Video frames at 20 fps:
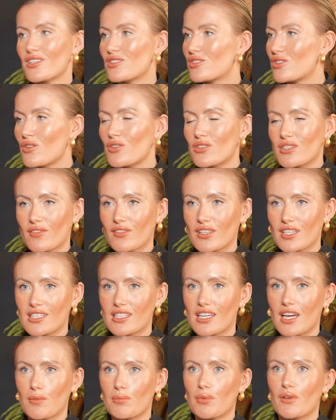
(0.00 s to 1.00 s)
do something
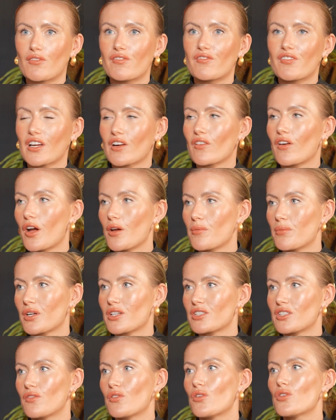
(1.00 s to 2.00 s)
aside, but figure out,
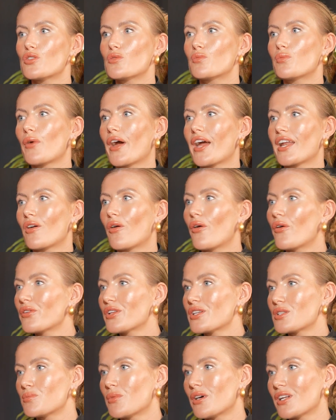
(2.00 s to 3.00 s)
because if you spend all
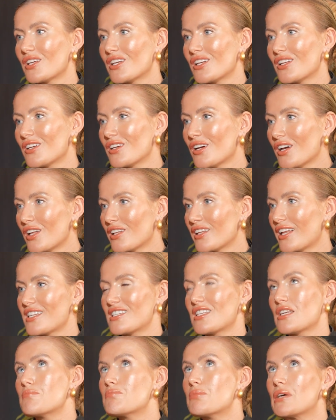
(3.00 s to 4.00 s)
this money,
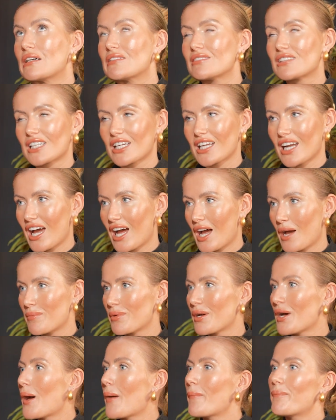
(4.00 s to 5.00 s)
let's say building an
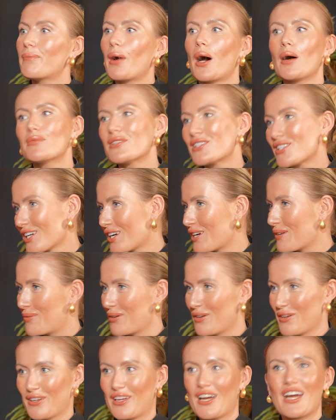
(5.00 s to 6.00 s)
app, publishing a
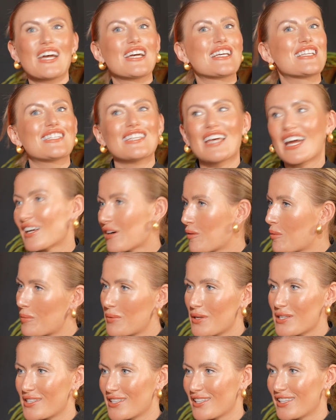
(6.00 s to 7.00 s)
book, setting up a
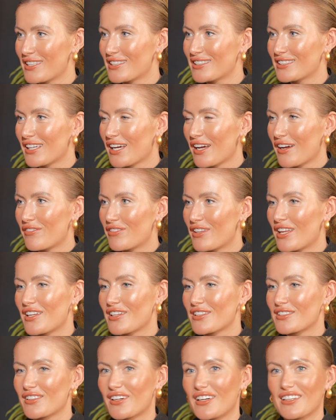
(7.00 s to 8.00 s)
business, but then
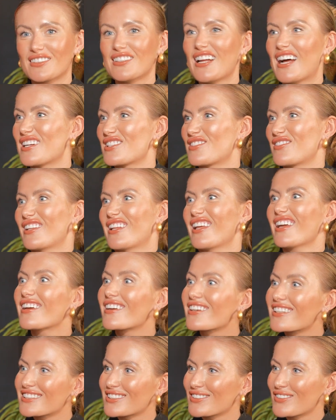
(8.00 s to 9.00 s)
you go, I don't actually
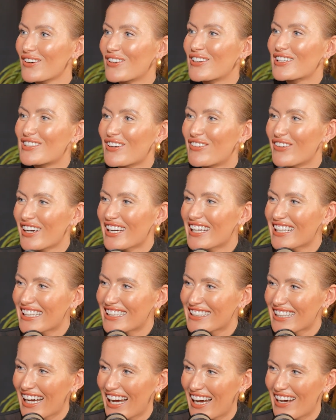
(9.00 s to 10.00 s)
like it, so what's the point
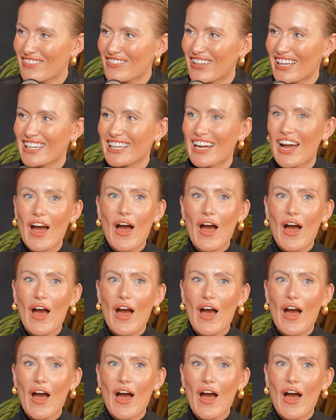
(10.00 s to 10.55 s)
in that? I'm like,